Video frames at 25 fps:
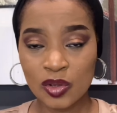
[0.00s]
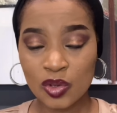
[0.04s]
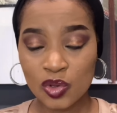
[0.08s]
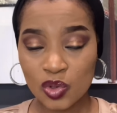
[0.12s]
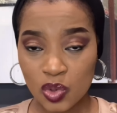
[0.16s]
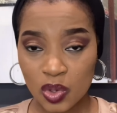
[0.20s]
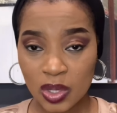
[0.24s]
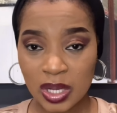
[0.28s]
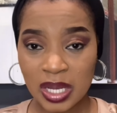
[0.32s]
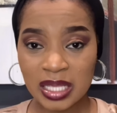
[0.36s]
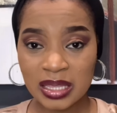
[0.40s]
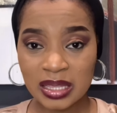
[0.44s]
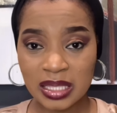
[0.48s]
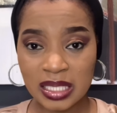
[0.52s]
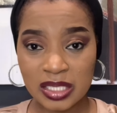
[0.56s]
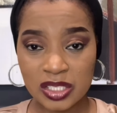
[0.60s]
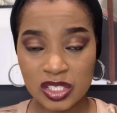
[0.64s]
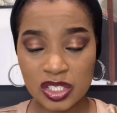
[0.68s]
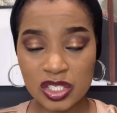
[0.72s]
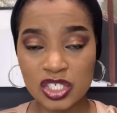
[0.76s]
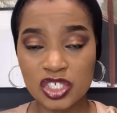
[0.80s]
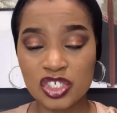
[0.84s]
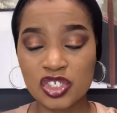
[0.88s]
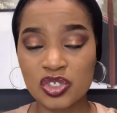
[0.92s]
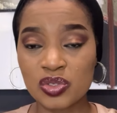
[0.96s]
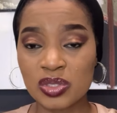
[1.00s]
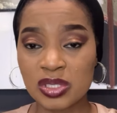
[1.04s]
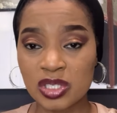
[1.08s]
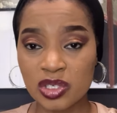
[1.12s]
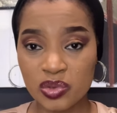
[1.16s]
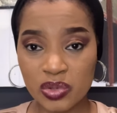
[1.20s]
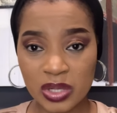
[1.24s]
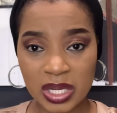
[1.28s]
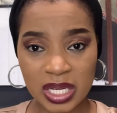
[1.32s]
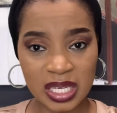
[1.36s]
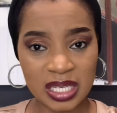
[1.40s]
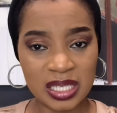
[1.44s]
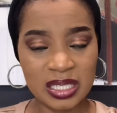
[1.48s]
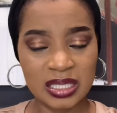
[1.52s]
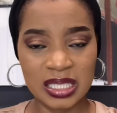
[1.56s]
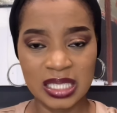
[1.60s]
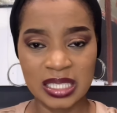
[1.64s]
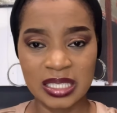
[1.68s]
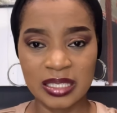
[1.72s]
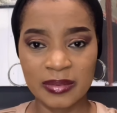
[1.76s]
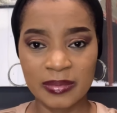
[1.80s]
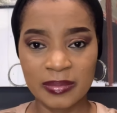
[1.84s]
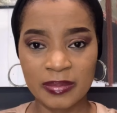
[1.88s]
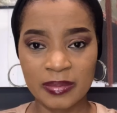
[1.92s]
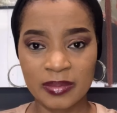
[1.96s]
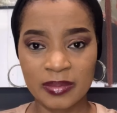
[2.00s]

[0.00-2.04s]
Look at these issues critically.